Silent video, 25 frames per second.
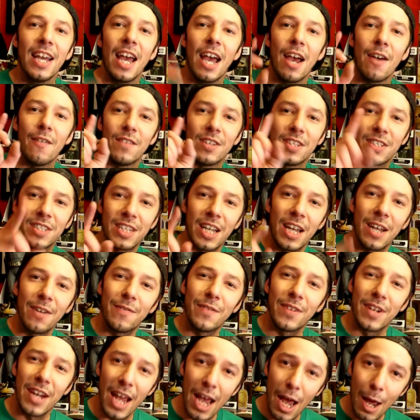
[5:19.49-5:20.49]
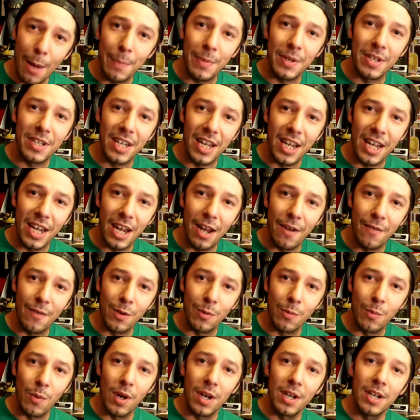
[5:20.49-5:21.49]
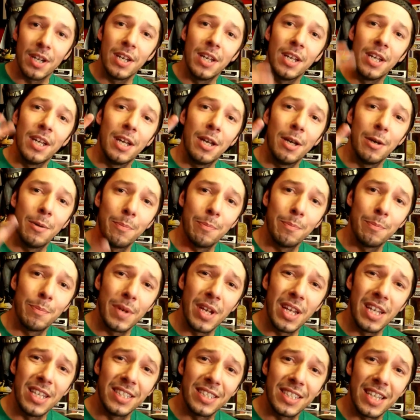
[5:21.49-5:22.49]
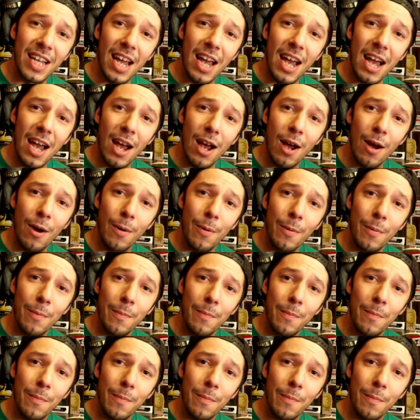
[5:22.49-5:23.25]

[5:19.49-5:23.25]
Have a safe and happy day, everyone. Peace out.